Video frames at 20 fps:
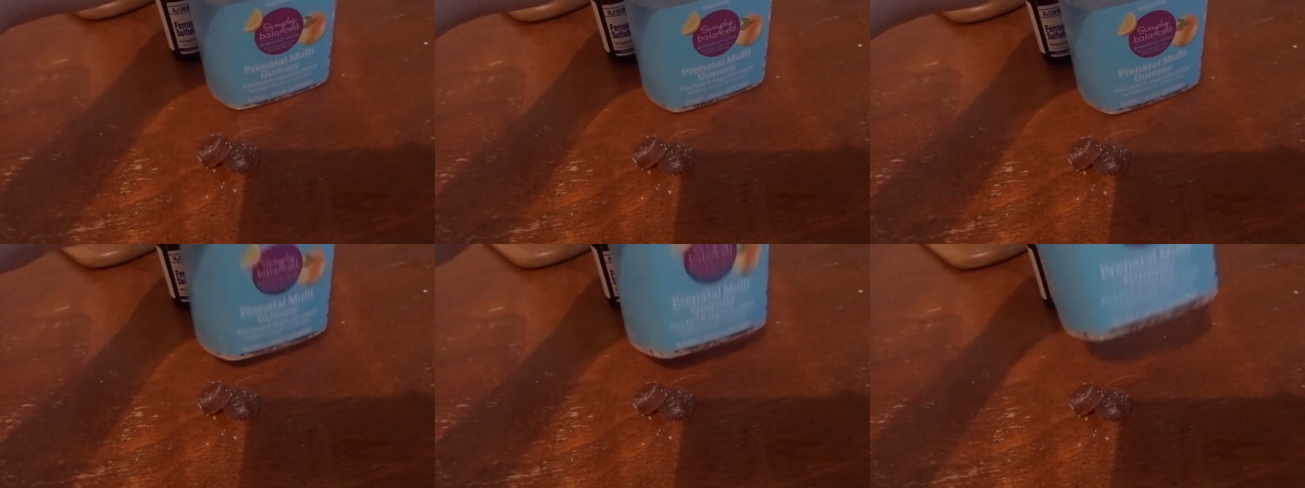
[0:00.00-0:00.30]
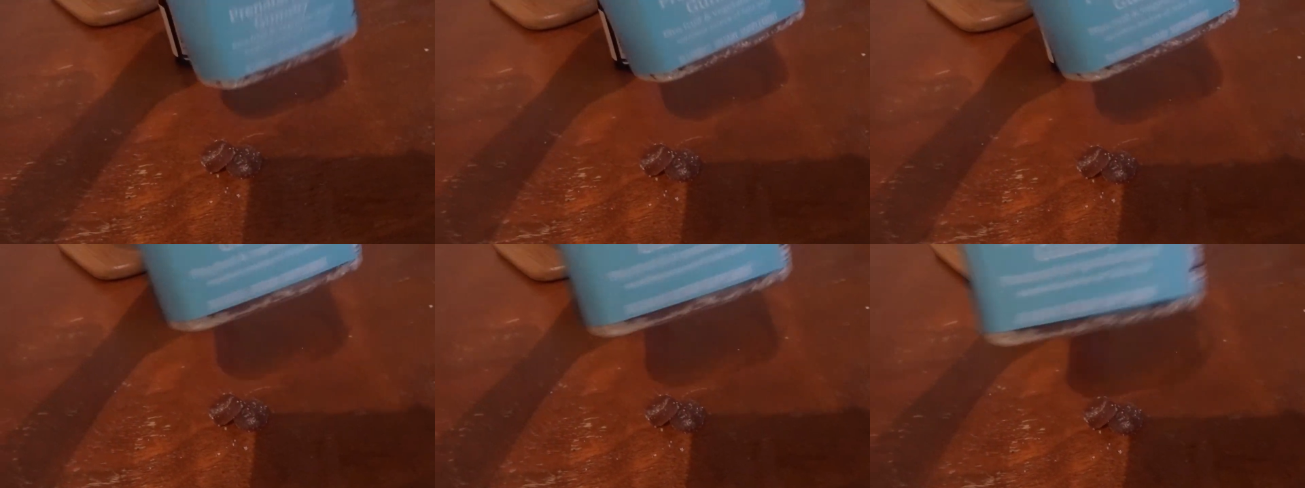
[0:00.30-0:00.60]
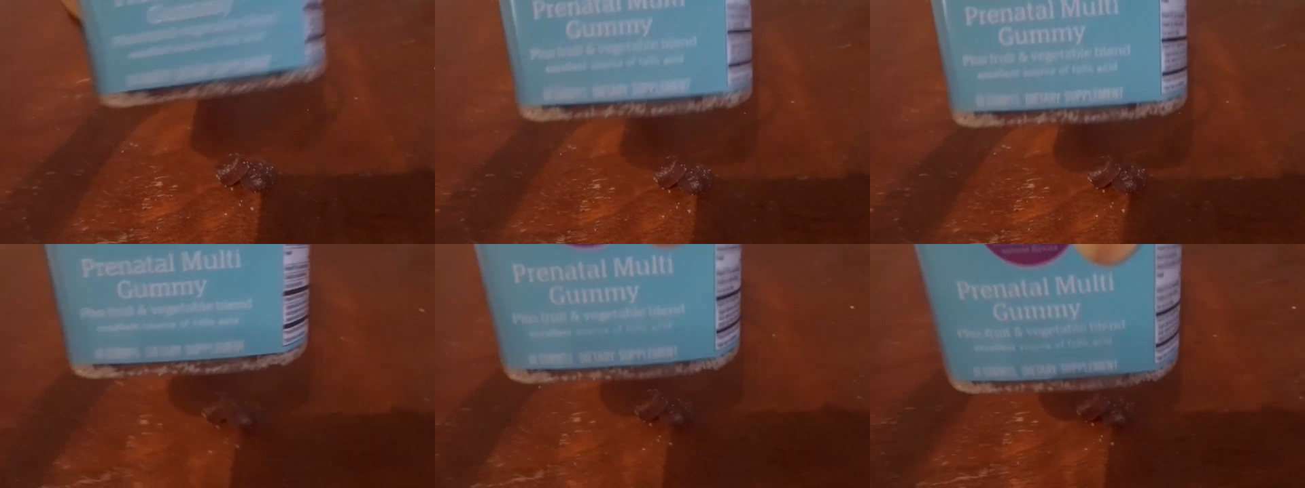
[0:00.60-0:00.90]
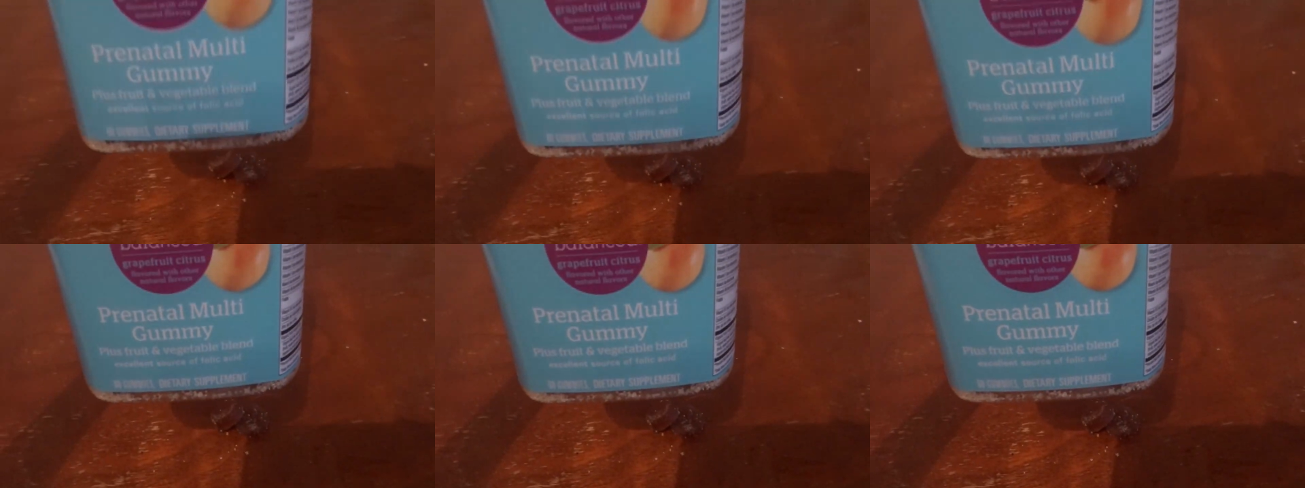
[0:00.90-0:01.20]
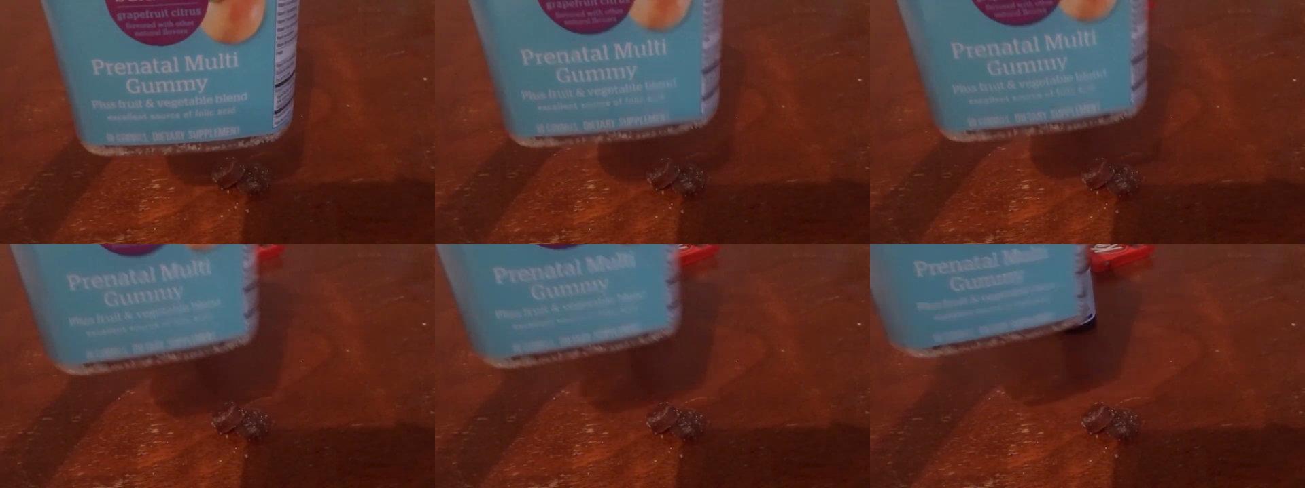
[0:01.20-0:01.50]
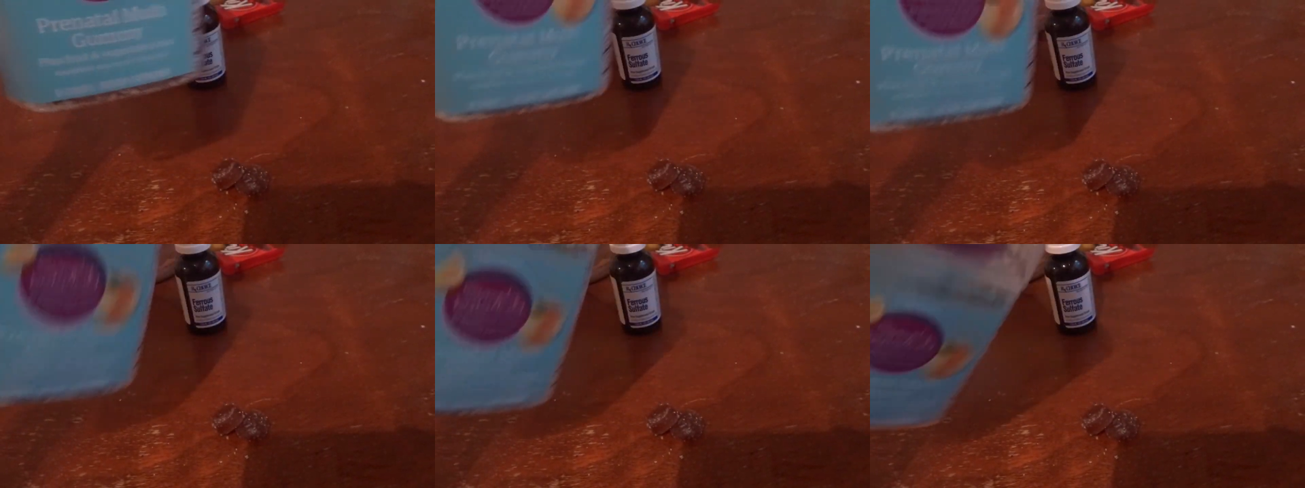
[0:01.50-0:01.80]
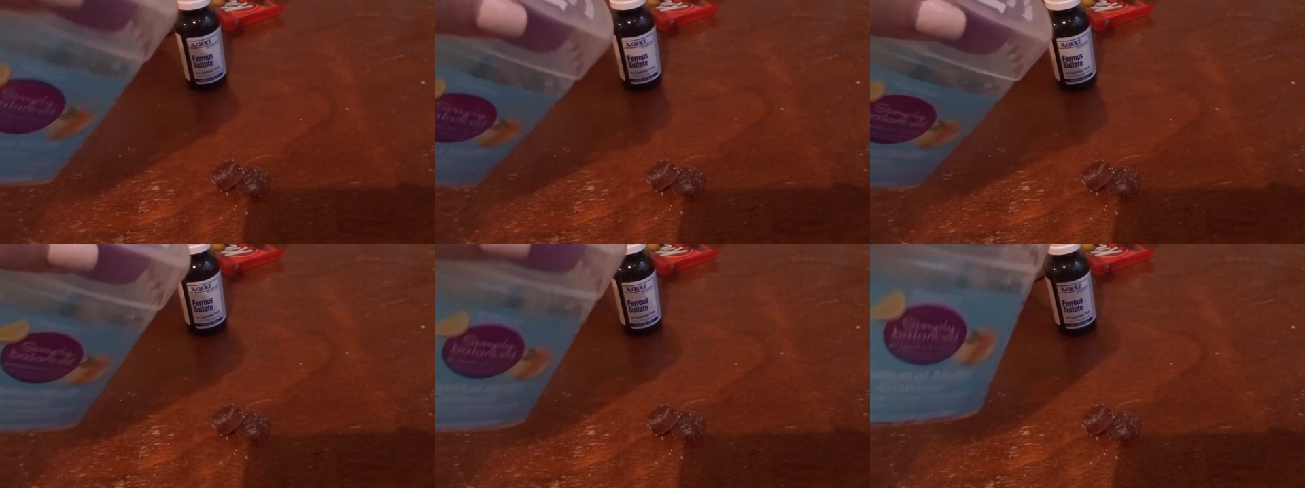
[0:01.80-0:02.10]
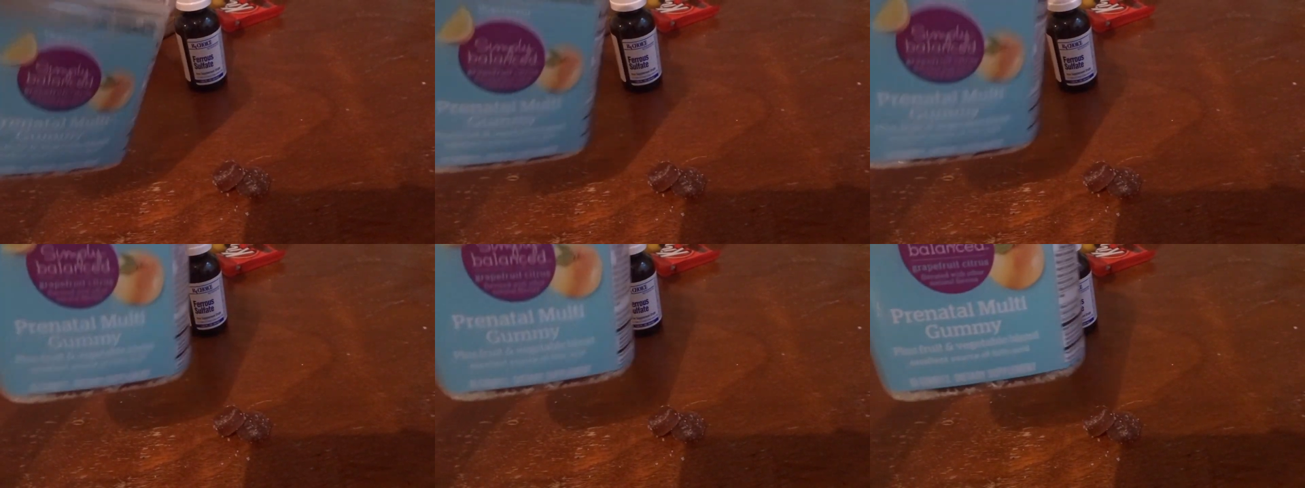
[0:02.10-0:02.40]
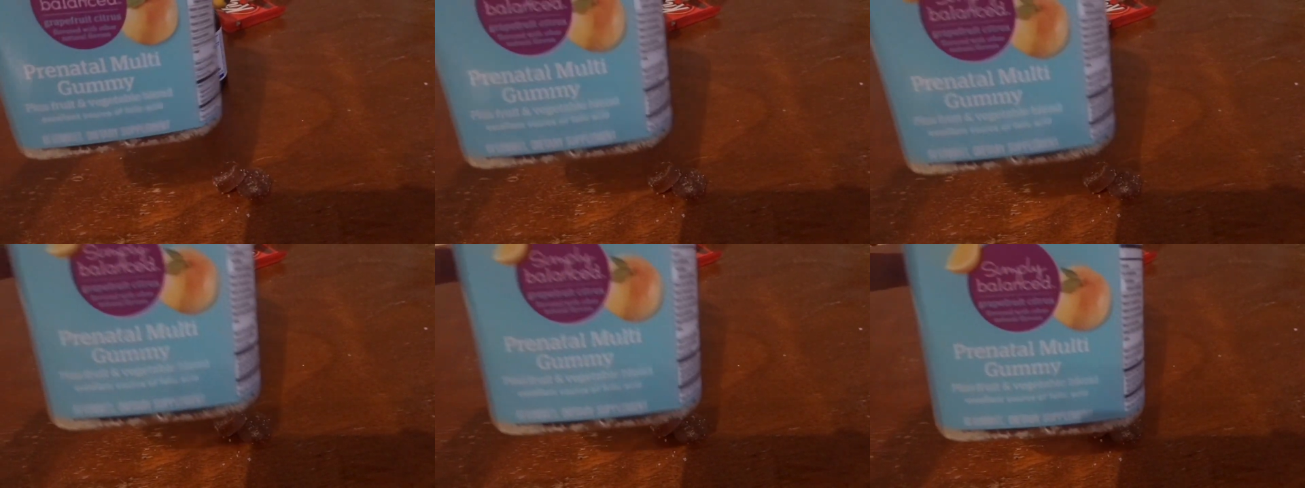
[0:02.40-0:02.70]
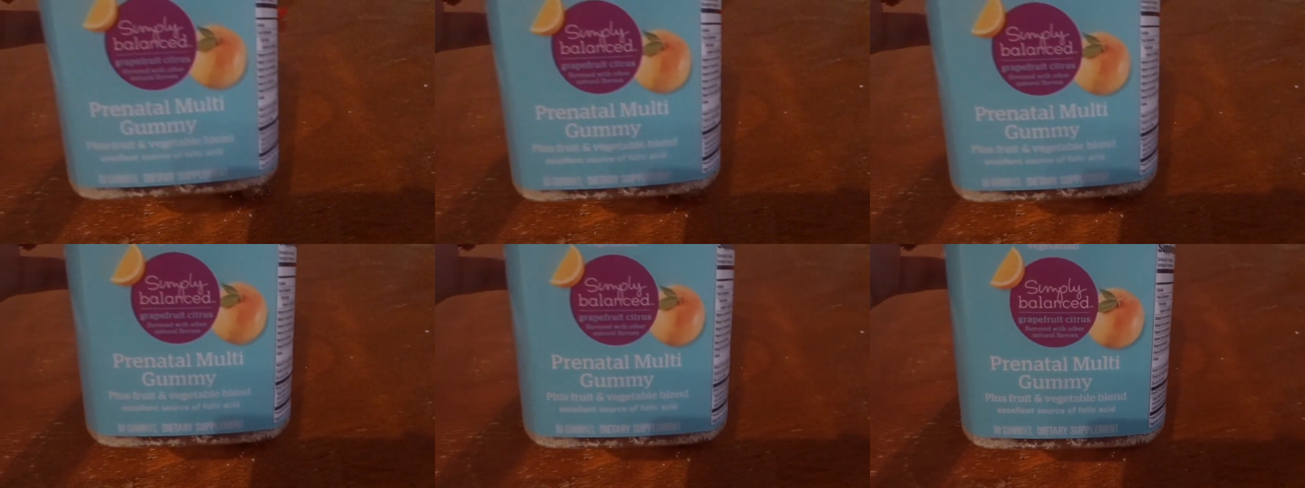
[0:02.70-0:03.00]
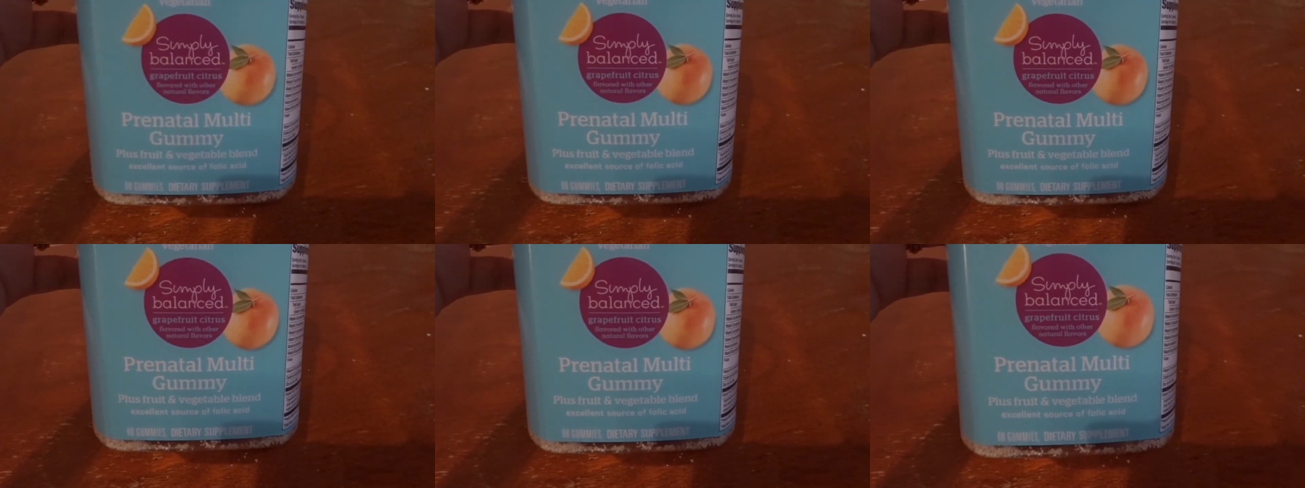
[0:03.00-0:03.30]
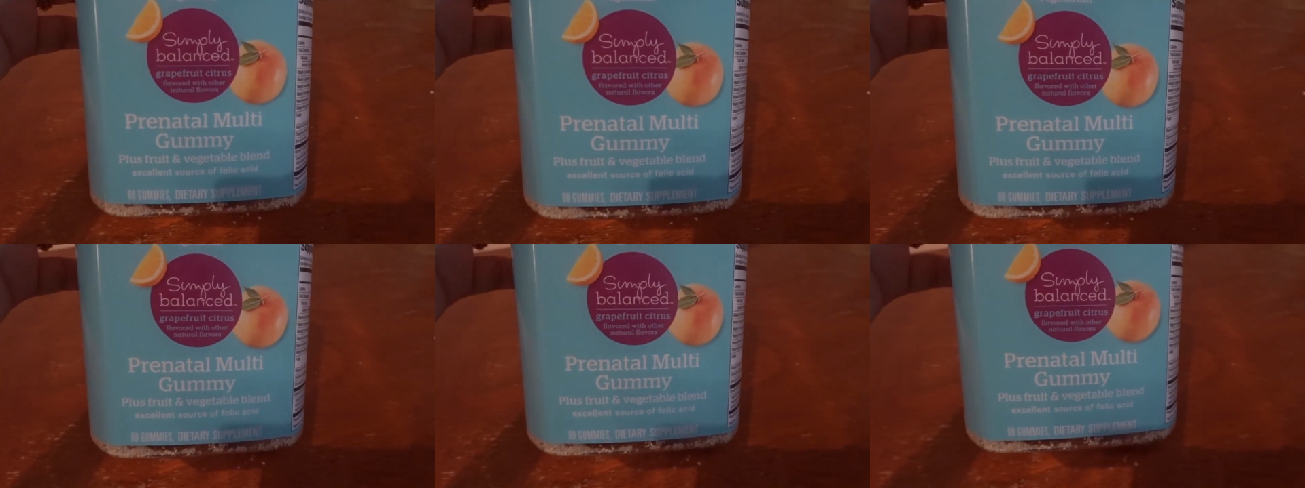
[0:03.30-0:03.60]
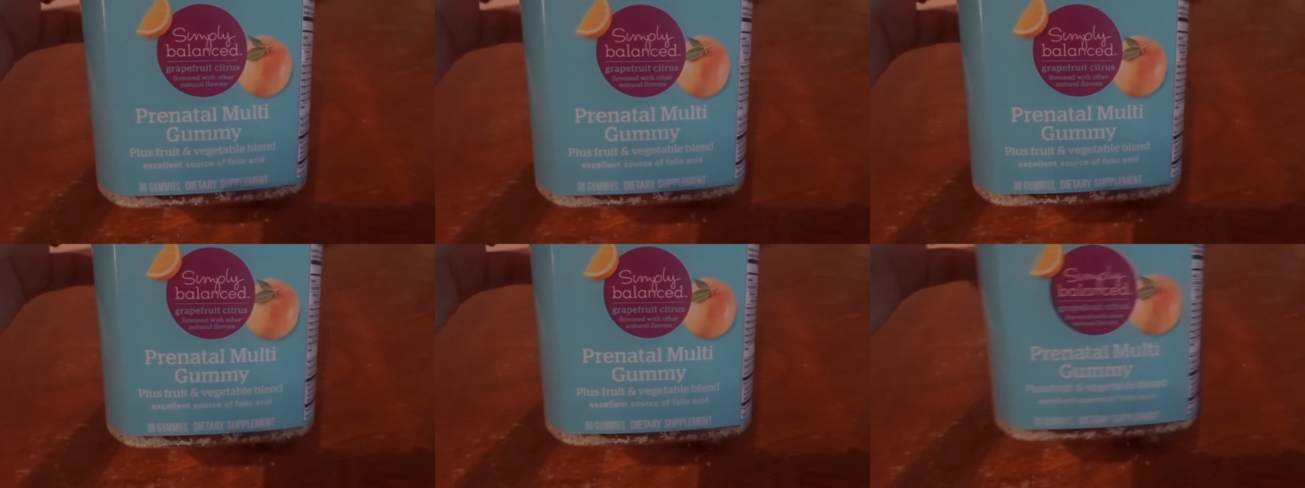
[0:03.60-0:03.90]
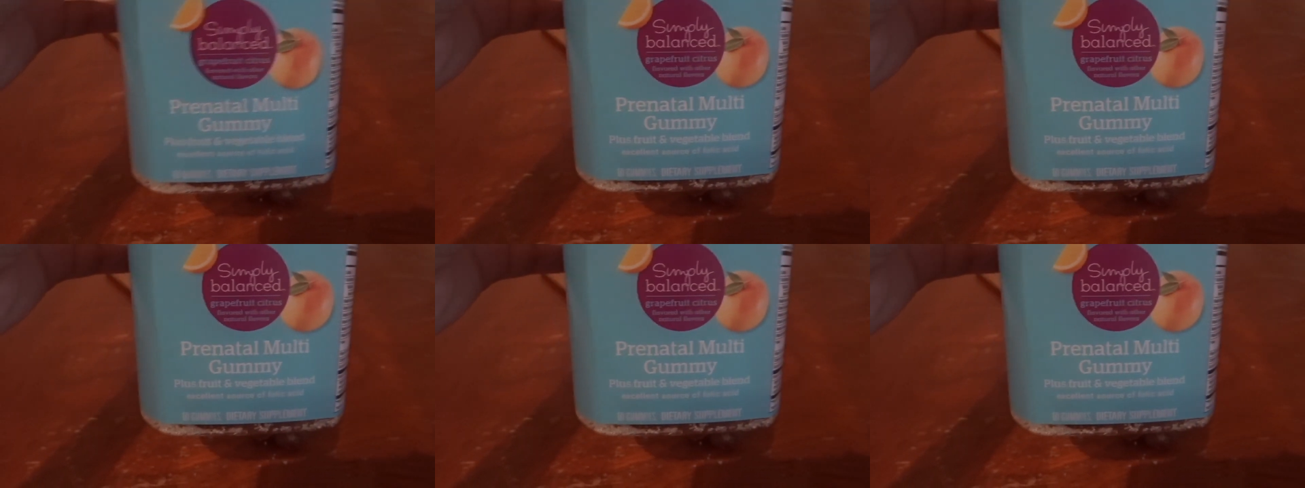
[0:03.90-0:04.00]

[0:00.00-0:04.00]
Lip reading: No face is visible, so there are no lips to read.